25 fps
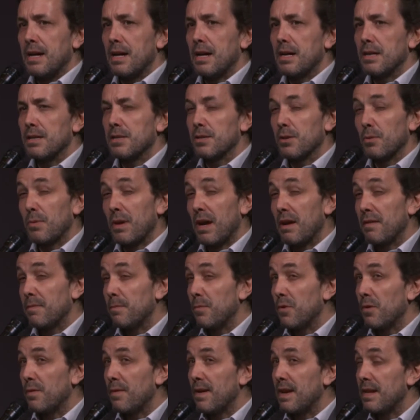So we have
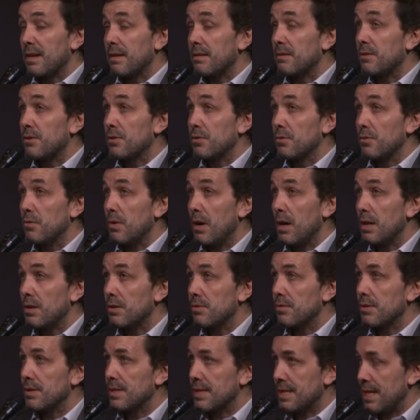more than
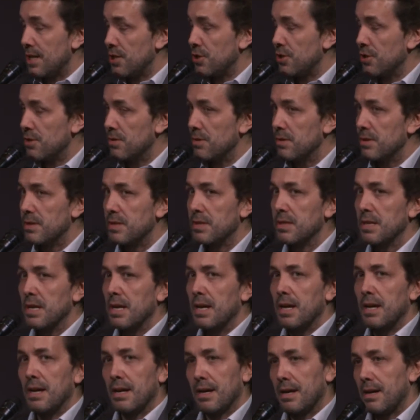200 sessions
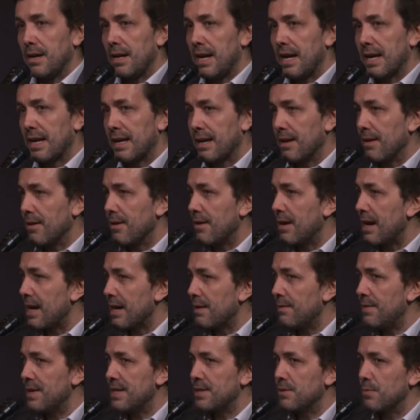like
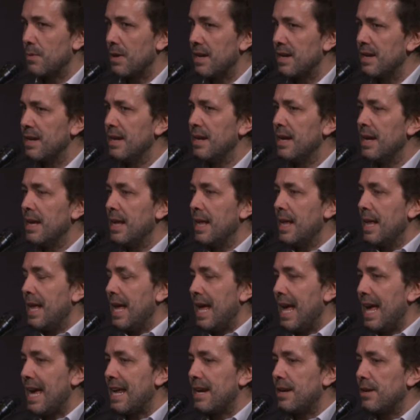this one.
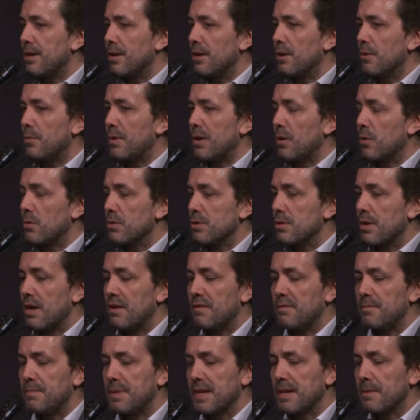And we also
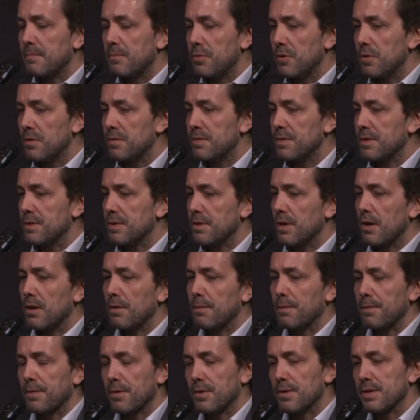have big booths
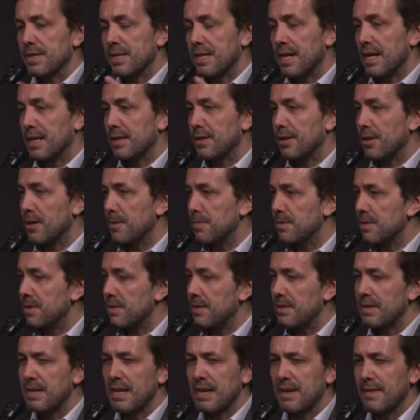of startups.
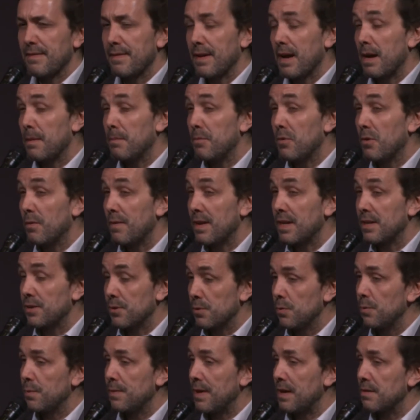There are more than
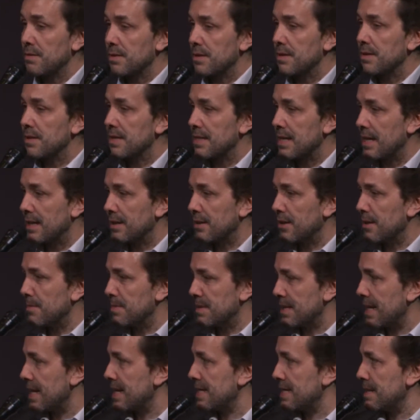2,000
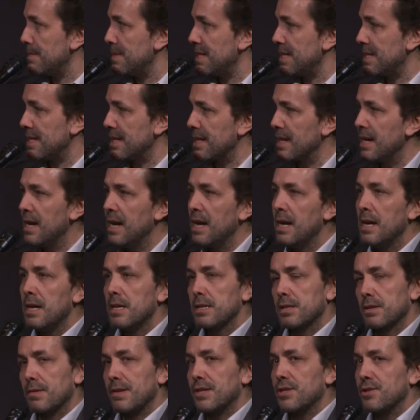startups exhibiting.
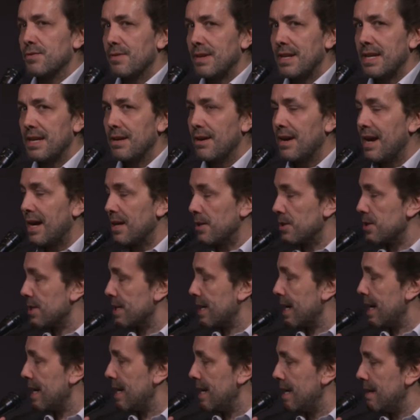So it's really a
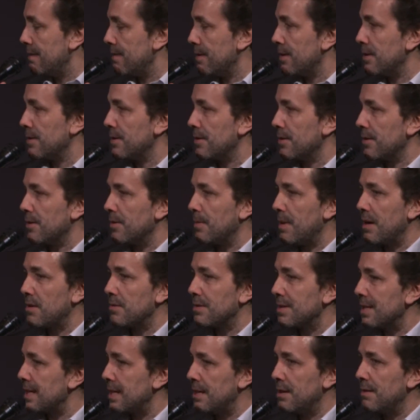large-scale event
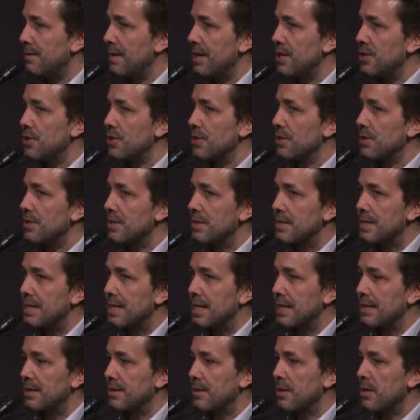about innovation,
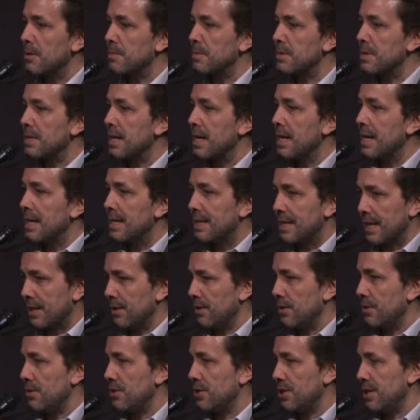startups,
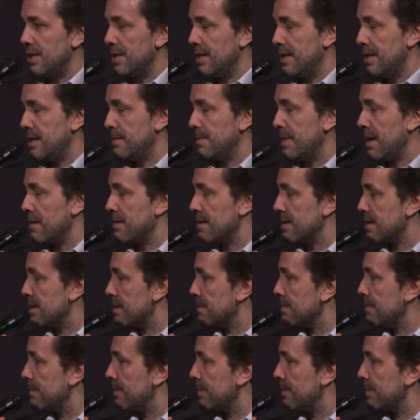technology in Paris.